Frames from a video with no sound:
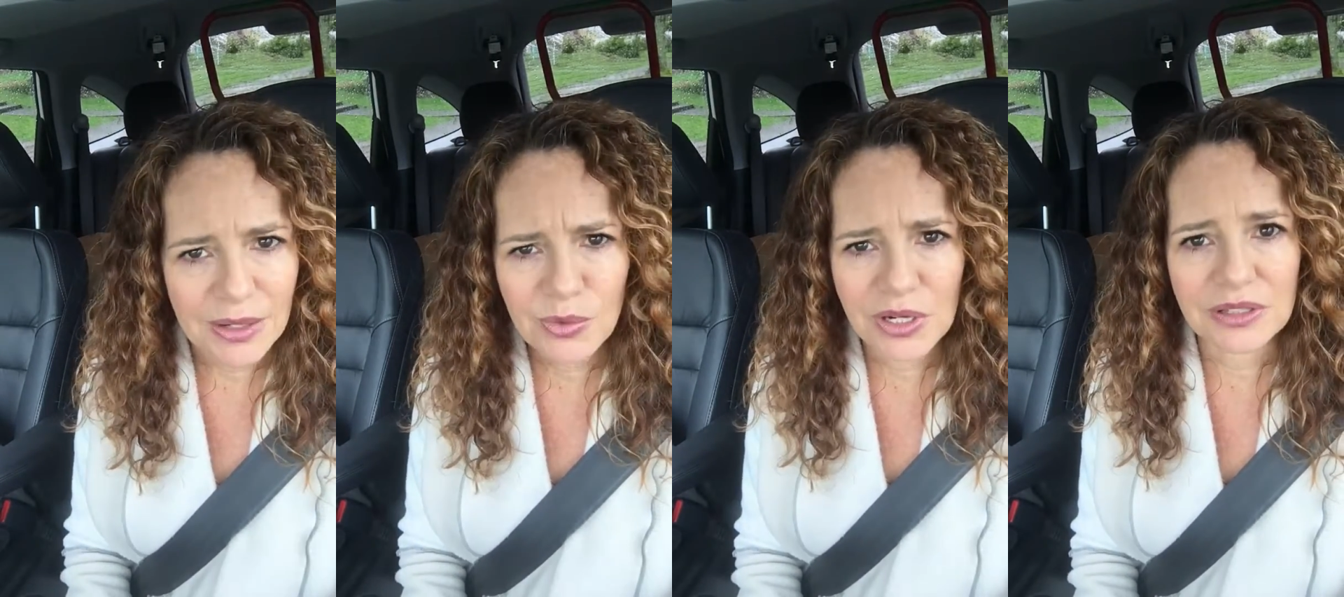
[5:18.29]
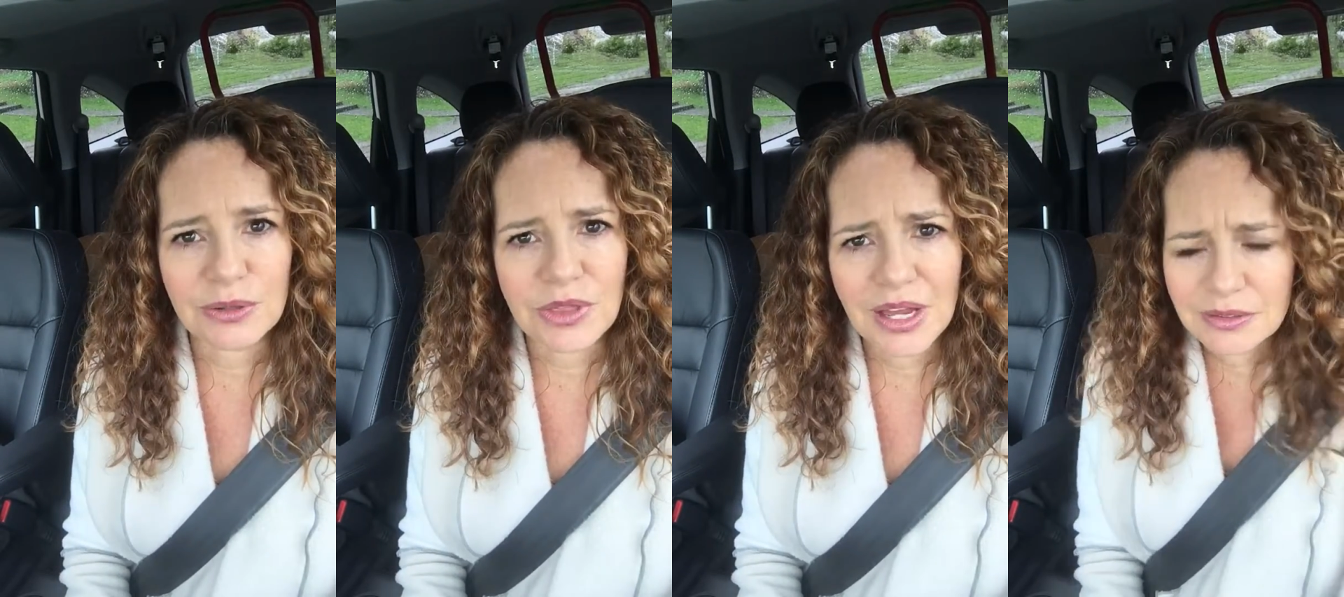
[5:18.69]
I don't want to
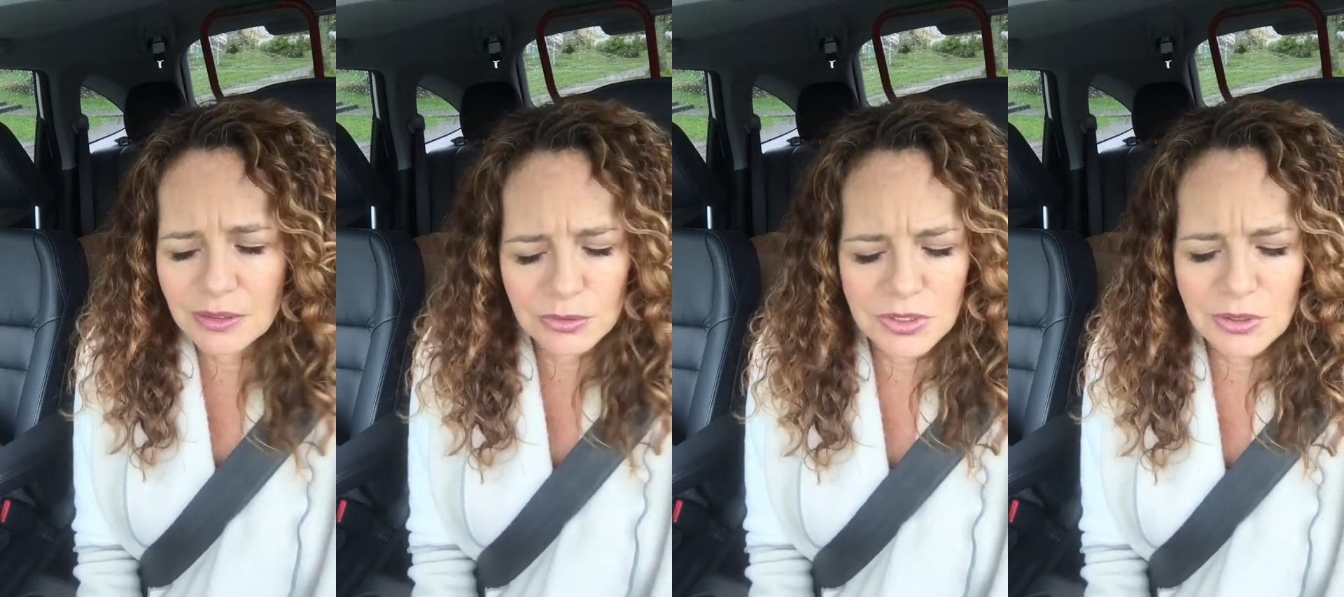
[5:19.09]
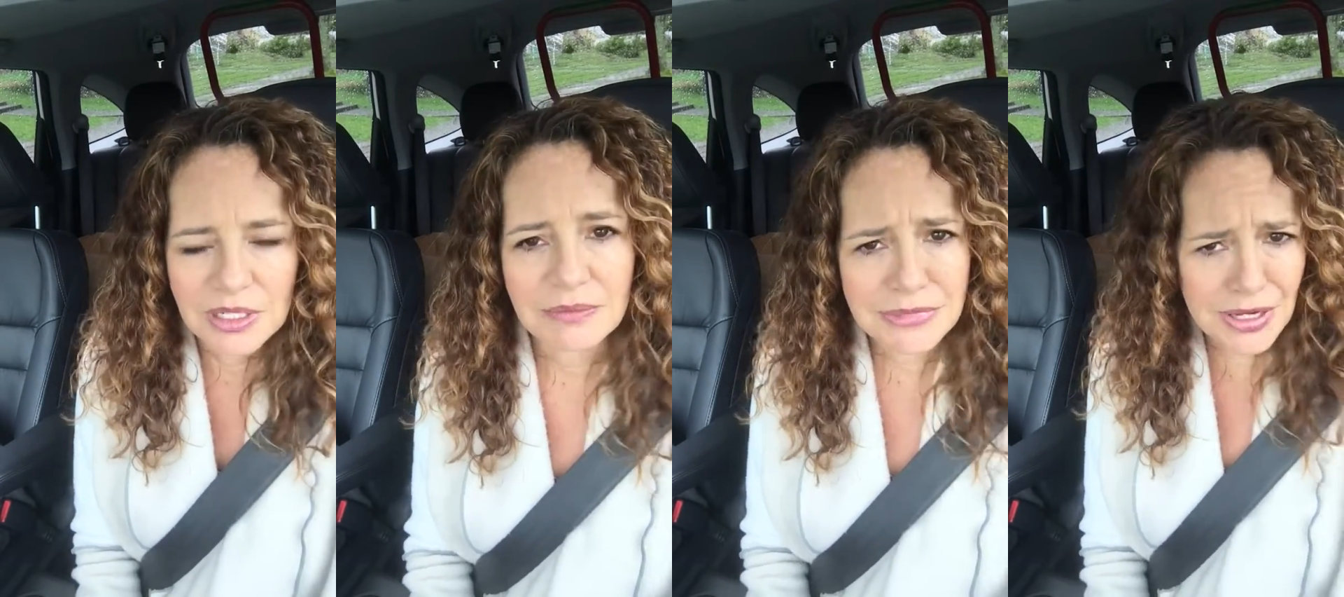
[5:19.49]
do that. Don't do
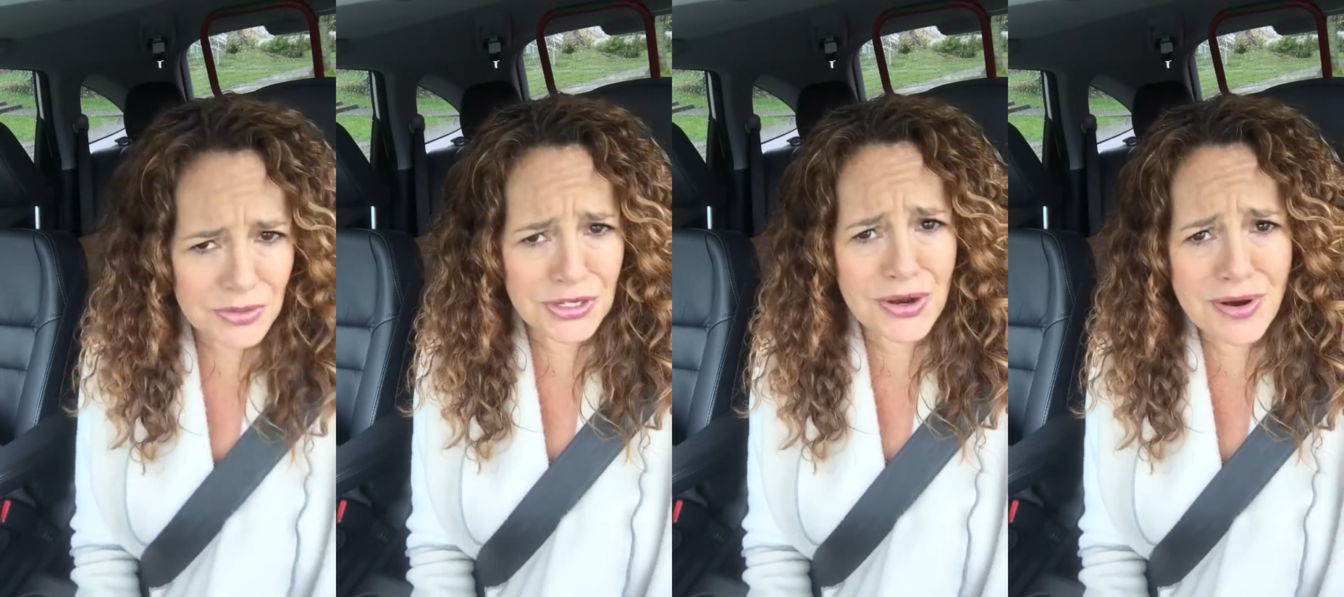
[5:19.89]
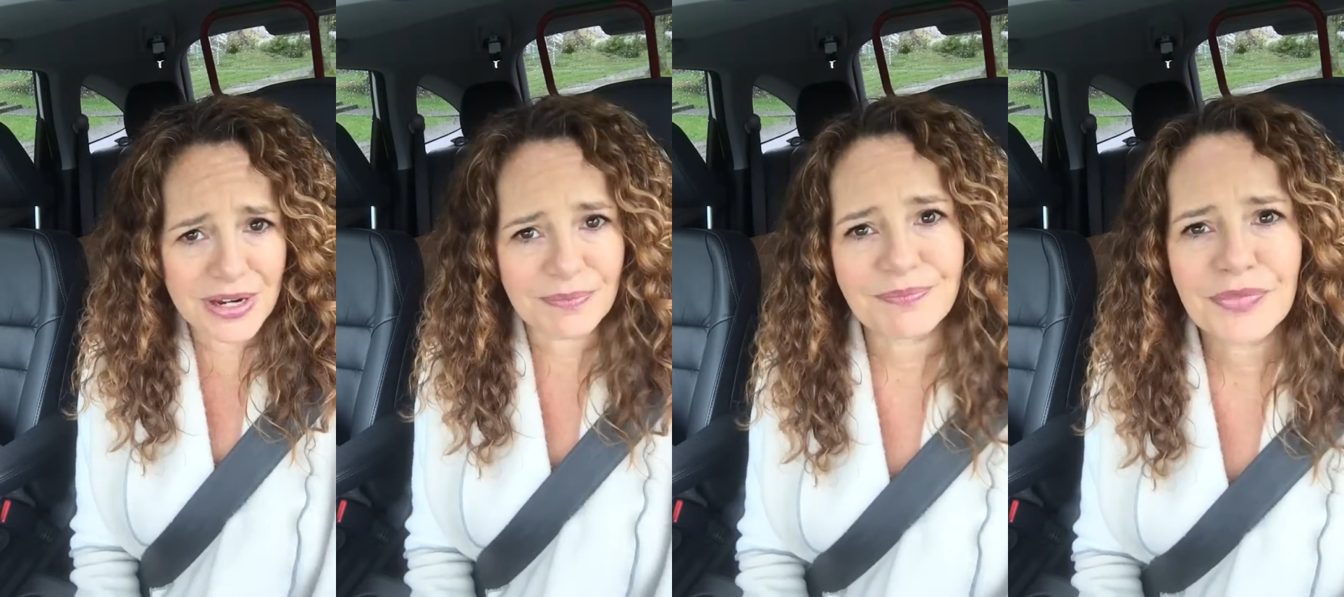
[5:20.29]
it. Don't do it.